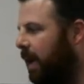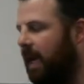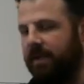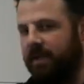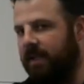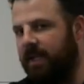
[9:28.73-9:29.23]
and
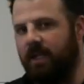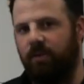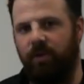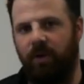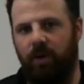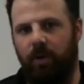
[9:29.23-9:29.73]
in the next
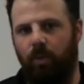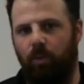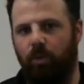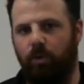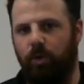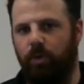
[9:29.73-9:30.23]
video,
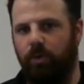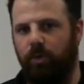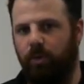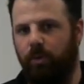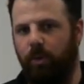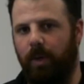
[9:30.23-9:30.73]
will you
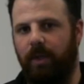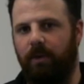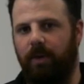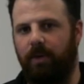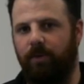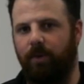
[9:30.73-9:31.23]
quickly
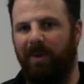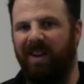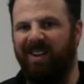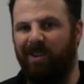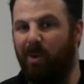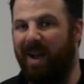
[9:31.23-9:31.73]
run through
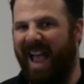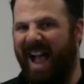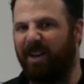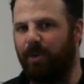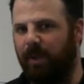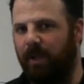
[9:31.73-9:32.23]
or how
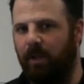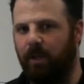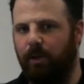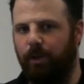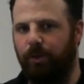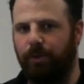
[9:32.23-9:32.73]
do we
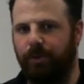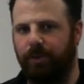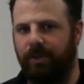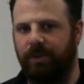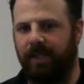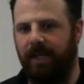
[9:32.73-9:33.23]
use
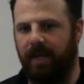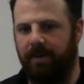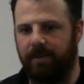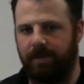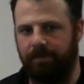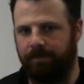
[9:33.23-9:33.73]
CDFs?